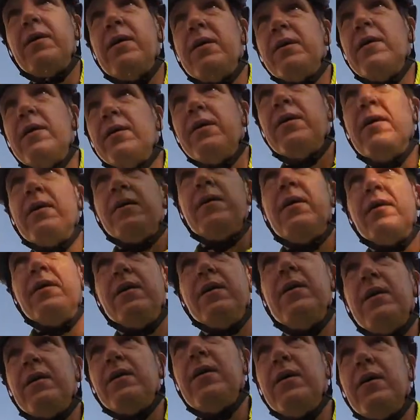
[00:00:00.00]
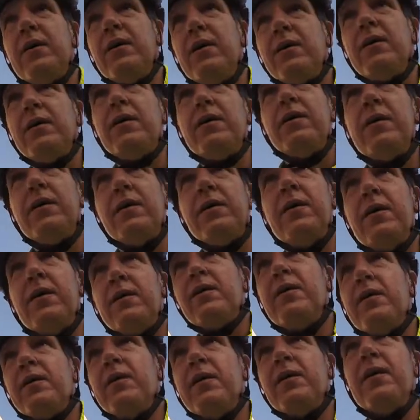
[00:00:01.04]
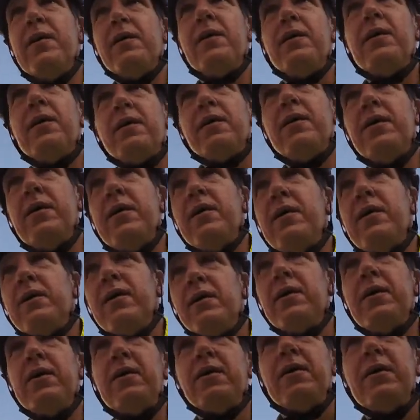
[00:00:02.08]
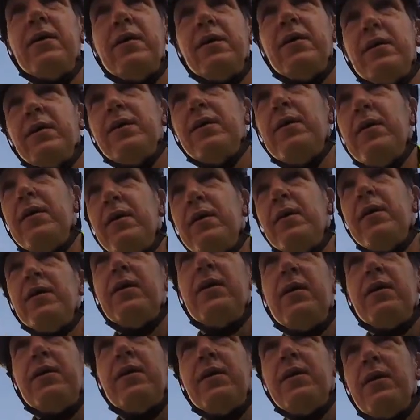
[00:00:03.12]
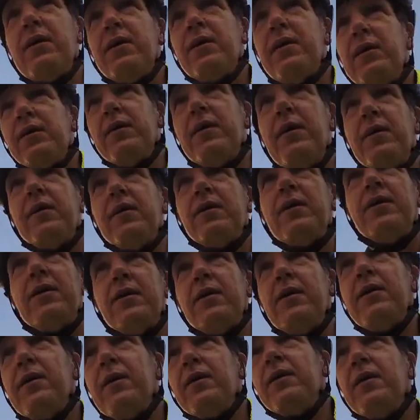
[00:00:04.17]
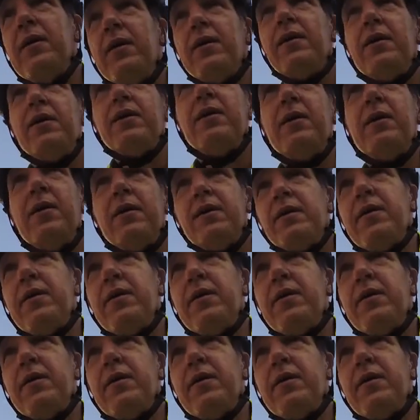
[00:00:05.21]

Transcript: Obviously, paying attention to the road and drivers is important. I have had a